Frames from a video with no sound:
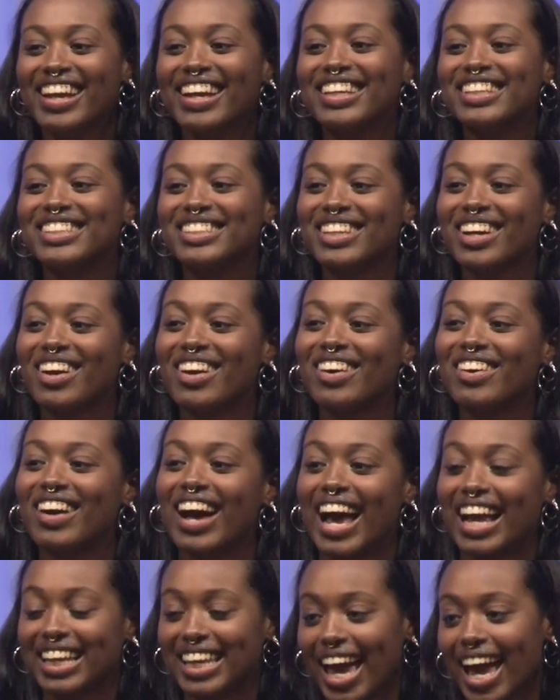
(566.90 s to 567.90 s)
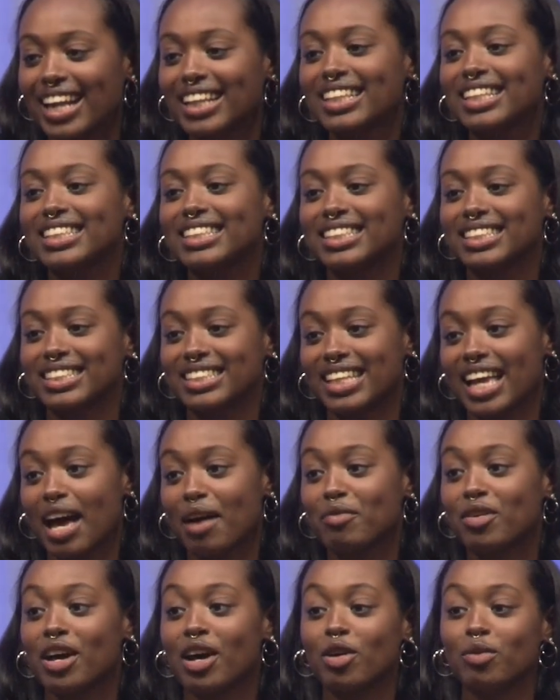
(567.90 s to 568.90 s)
So at Catalyst, the
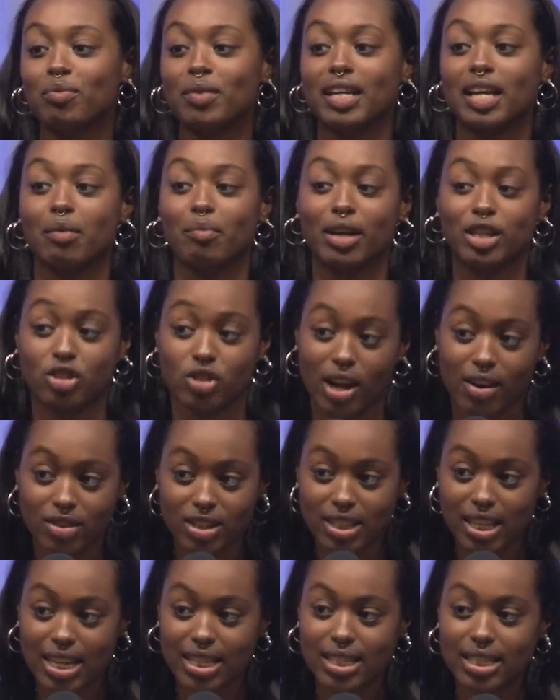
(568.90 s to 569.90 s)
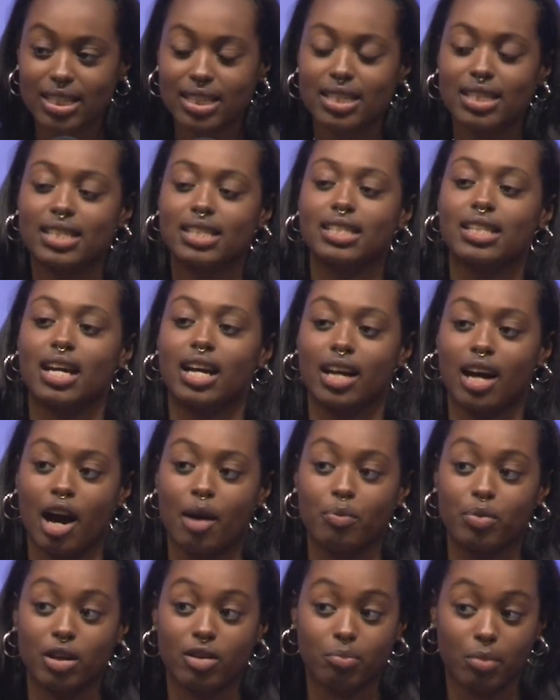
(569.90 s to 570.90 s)
staff helped me get my driver's license, a
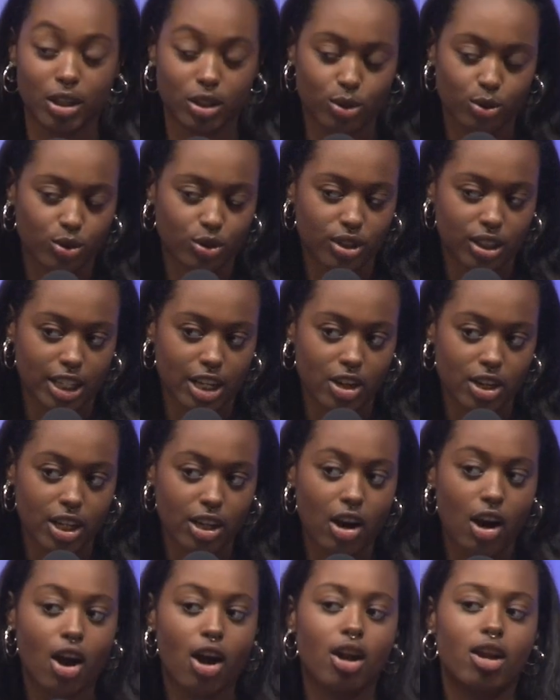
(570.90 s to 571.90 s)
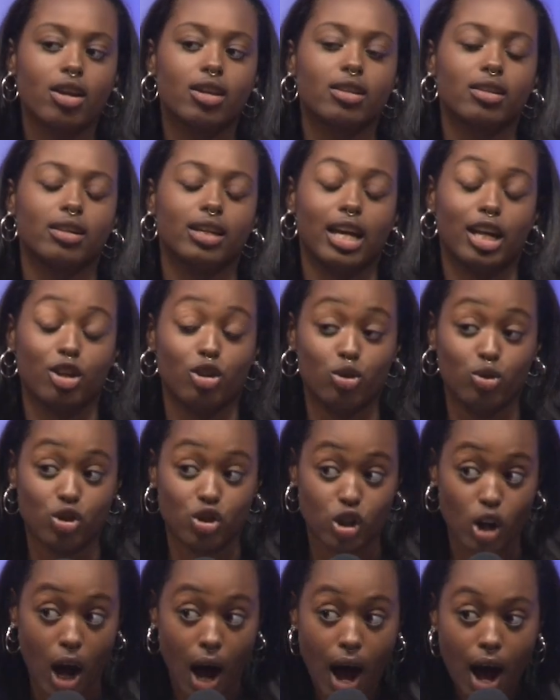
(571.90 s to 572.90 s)
copy of my social security card, get a new
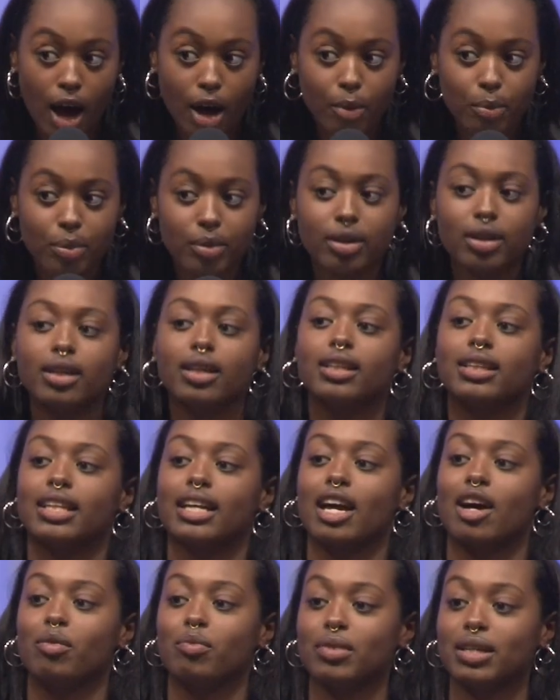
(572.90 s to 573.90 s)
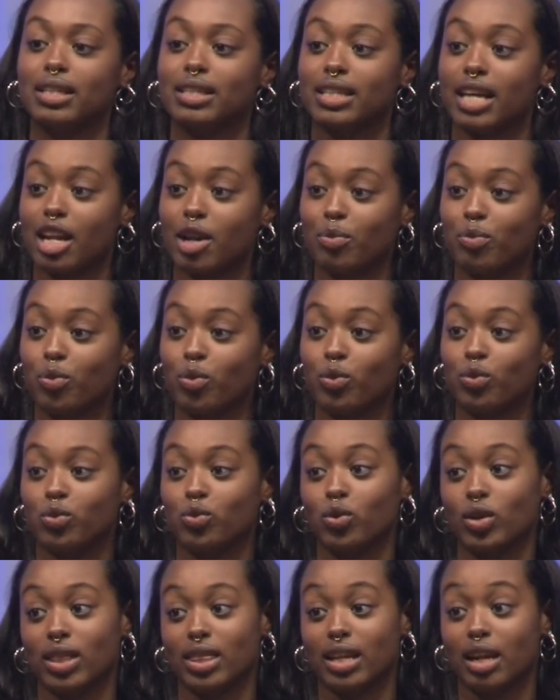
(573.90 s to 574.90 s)
job. They helped me set up
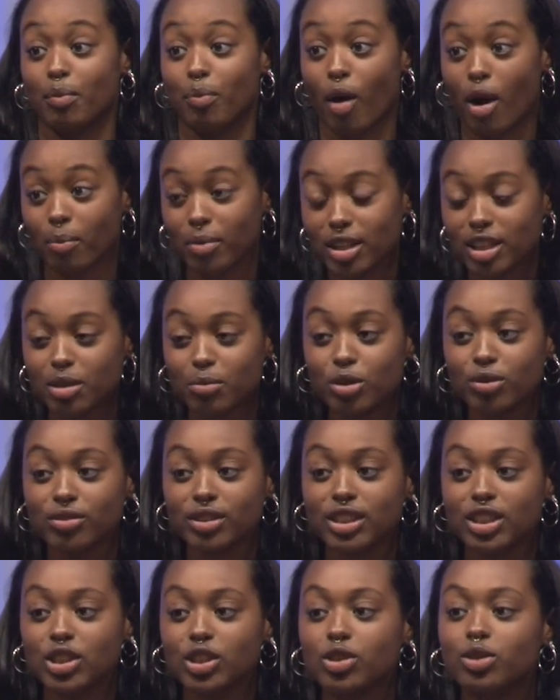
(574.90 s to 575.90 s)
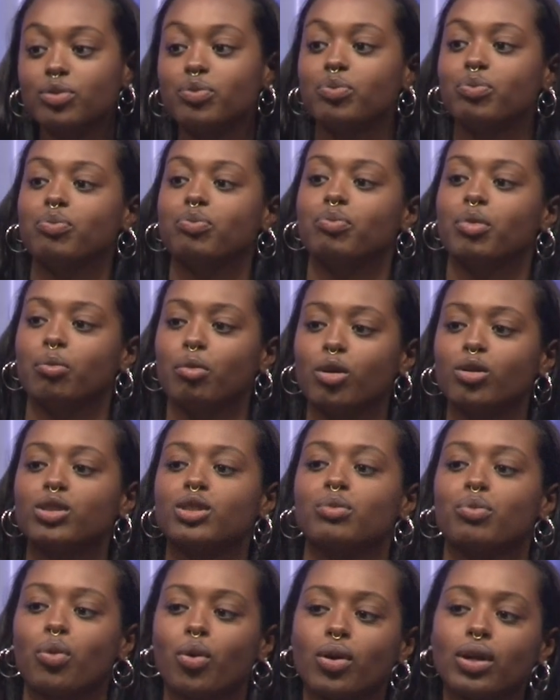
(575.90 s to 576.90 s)
with an apartment to move into. But most
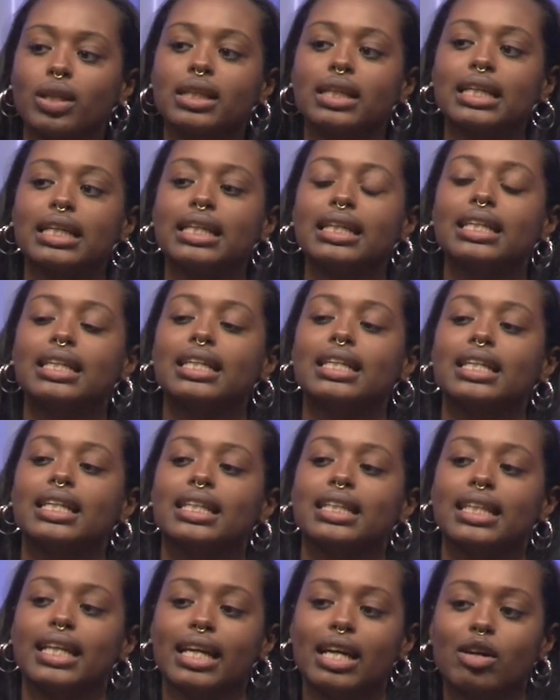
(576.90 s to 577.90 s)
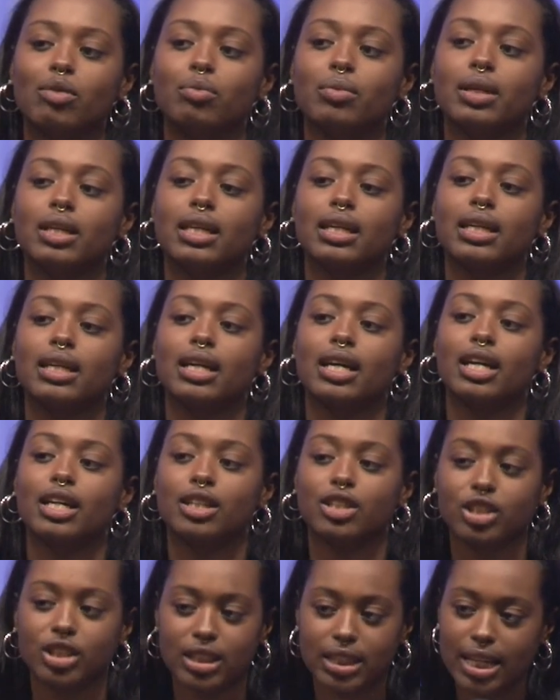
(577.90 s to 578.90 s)
importantly, they helped me
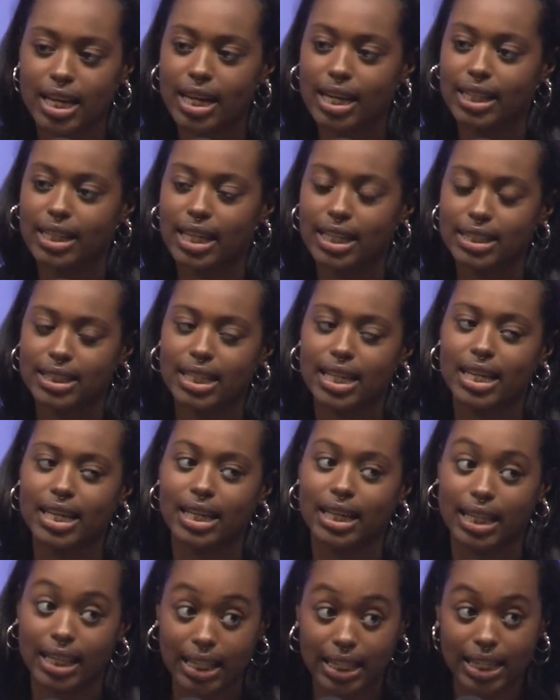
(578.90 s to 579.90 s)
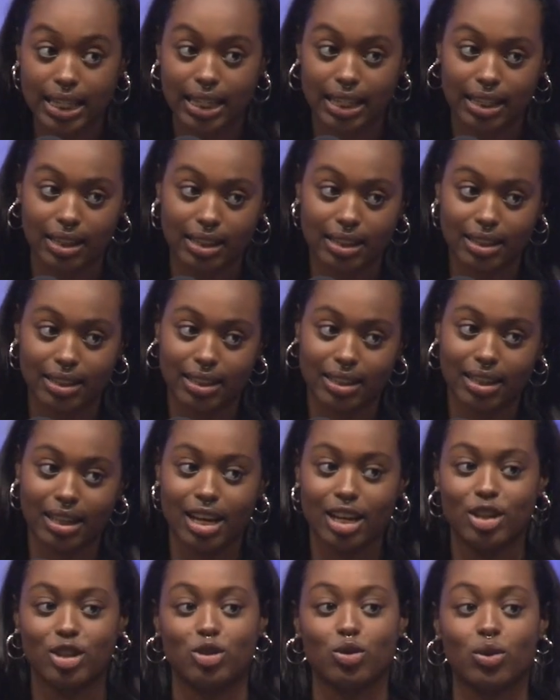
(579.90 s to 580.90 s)
understand that staying clean
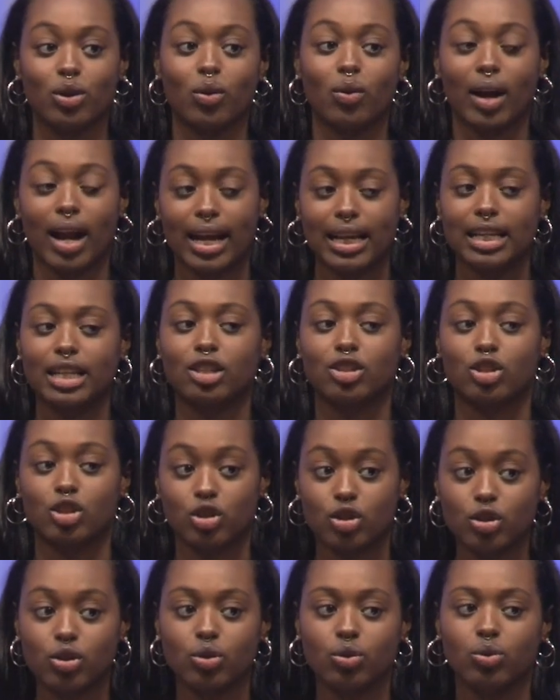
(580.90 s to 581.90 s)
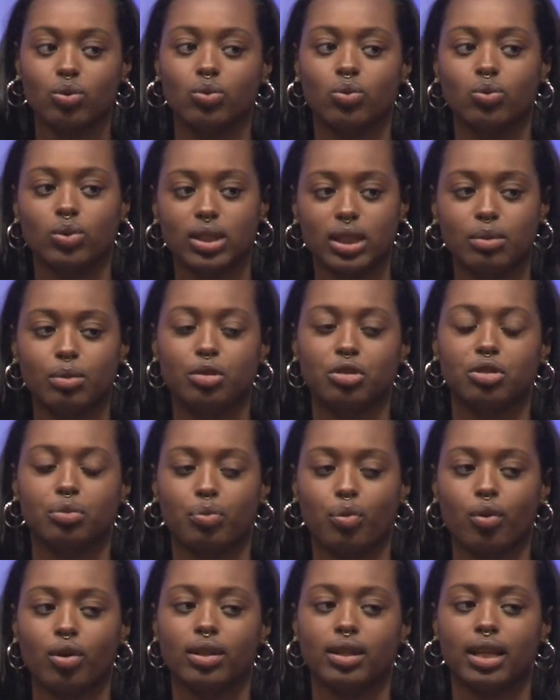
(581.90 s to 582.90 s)
and doing what I needed to do was the most
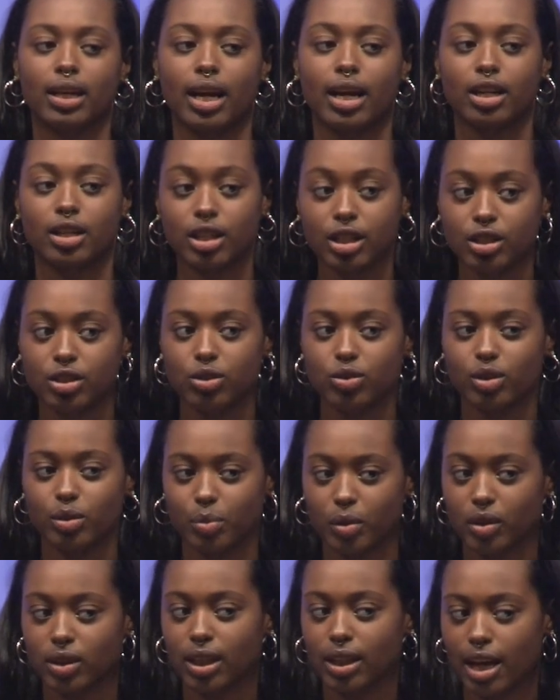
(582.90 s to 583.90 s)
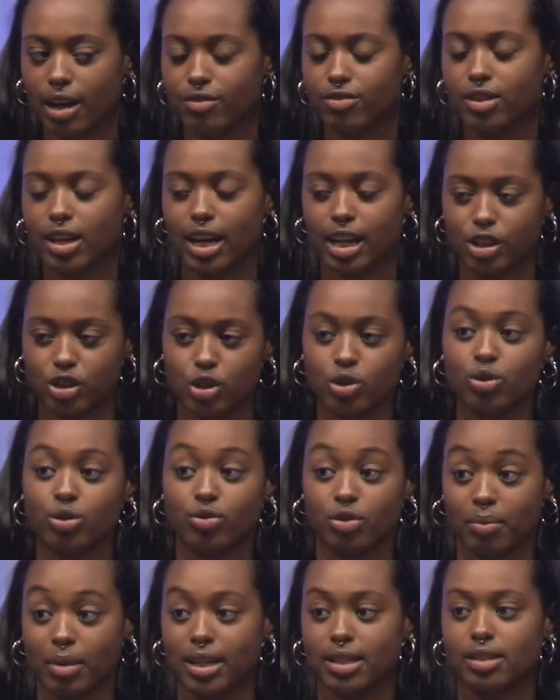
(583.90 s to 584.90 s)
important thing I could do to build the life that I choose
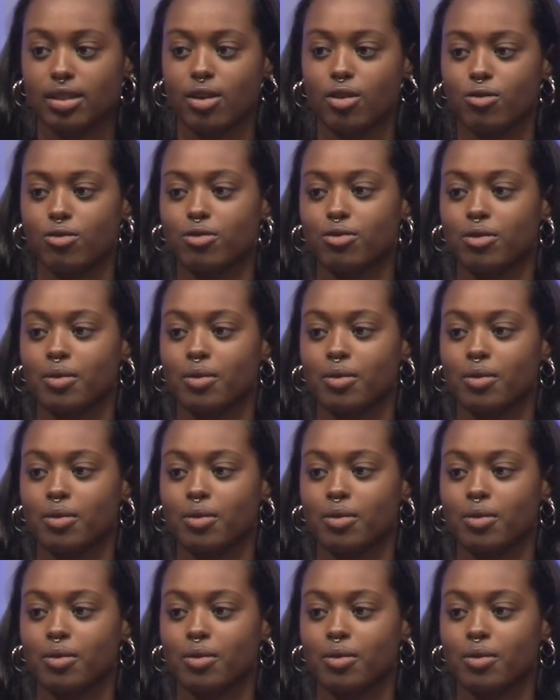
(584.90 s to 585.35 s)
for myself.